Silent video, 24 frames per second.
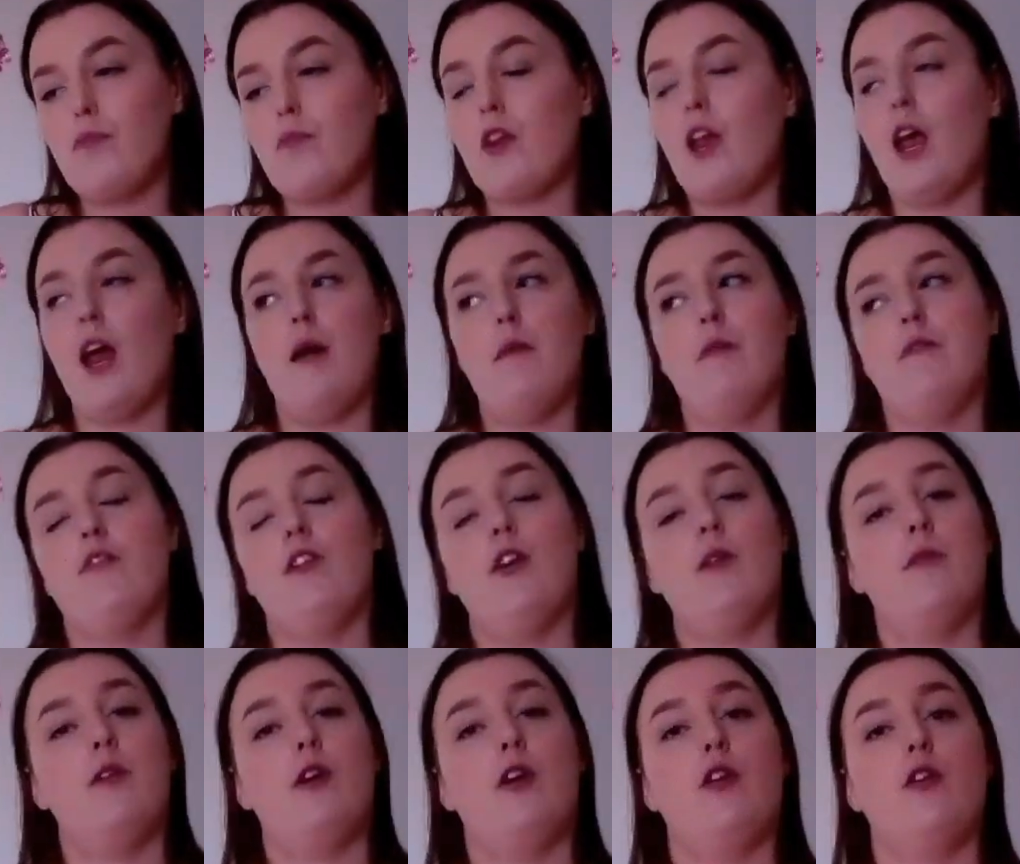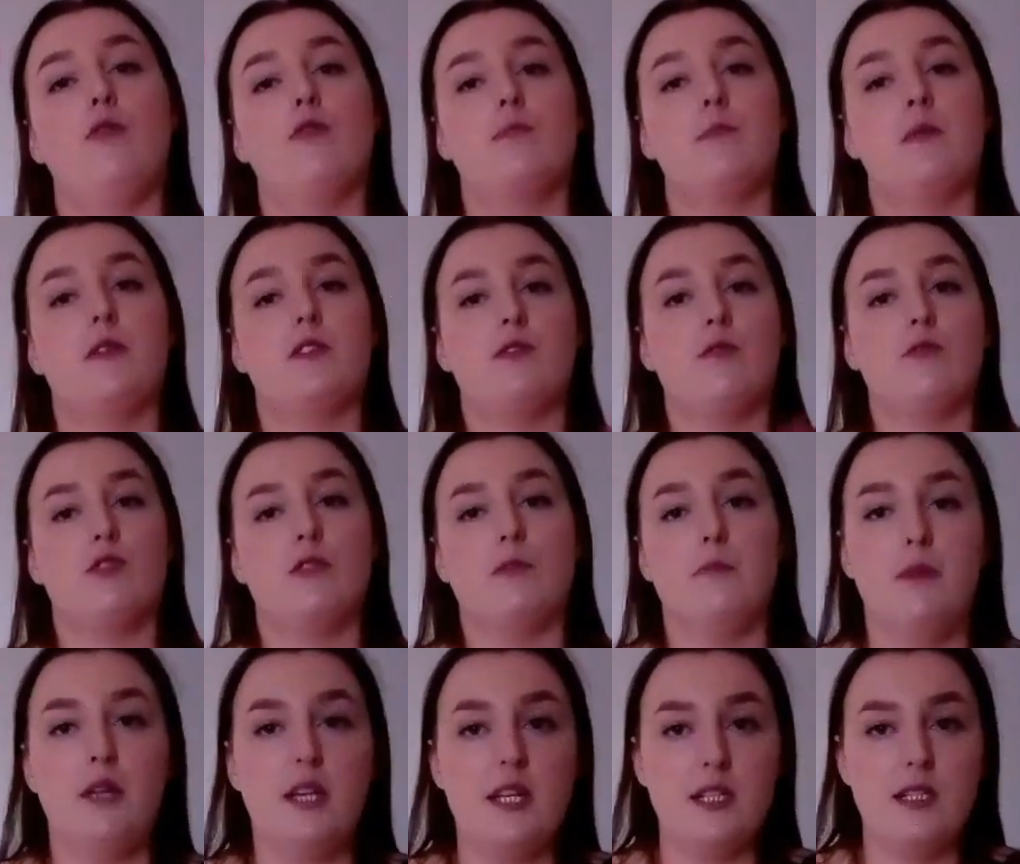And follow me on all of my
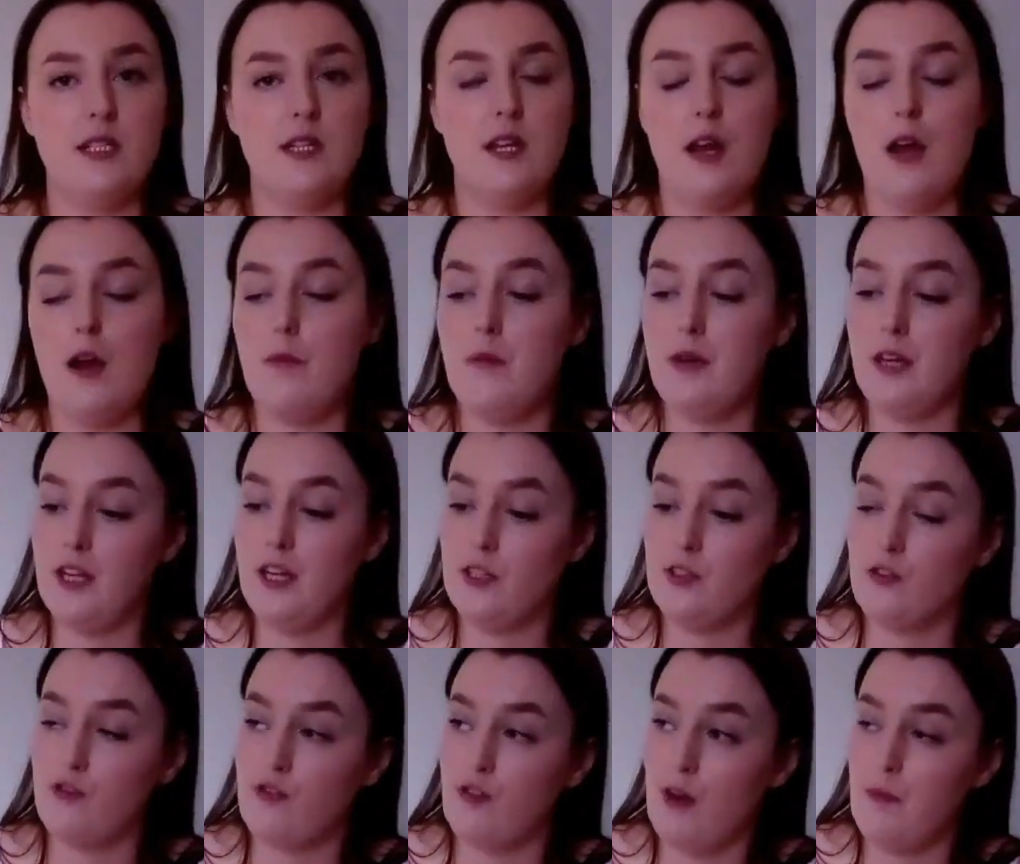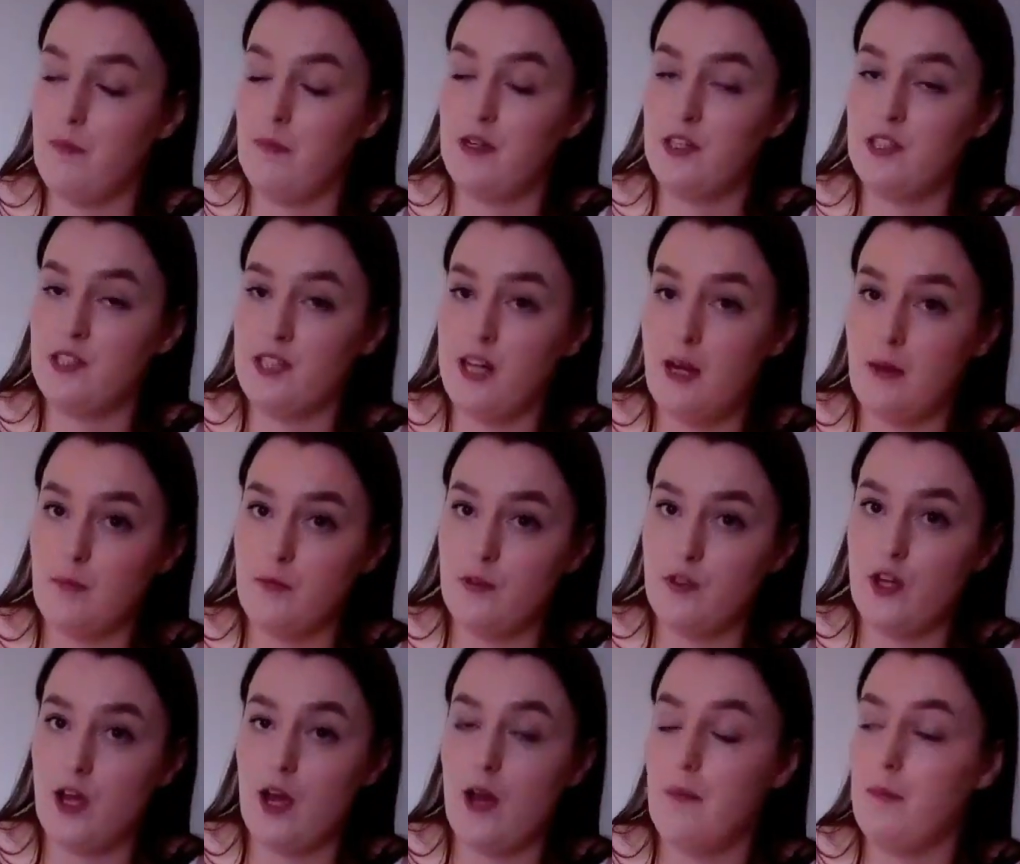social media, my Instagram, my
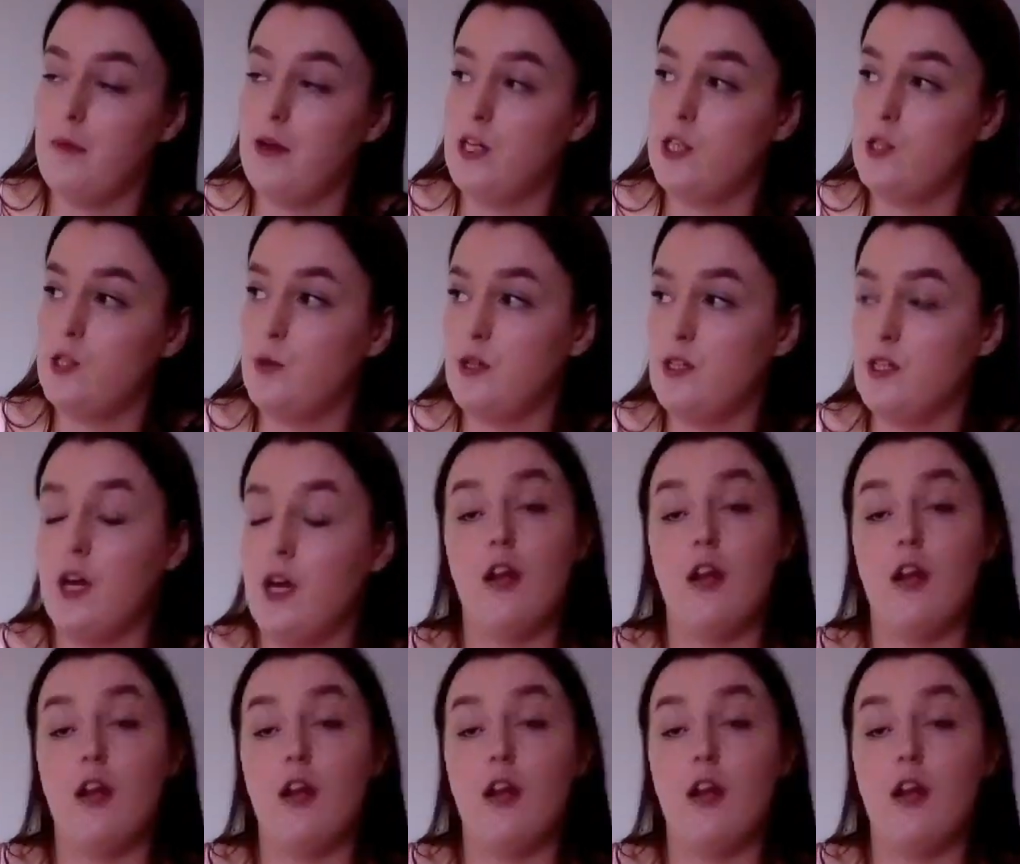Snapchat, and my Twitter.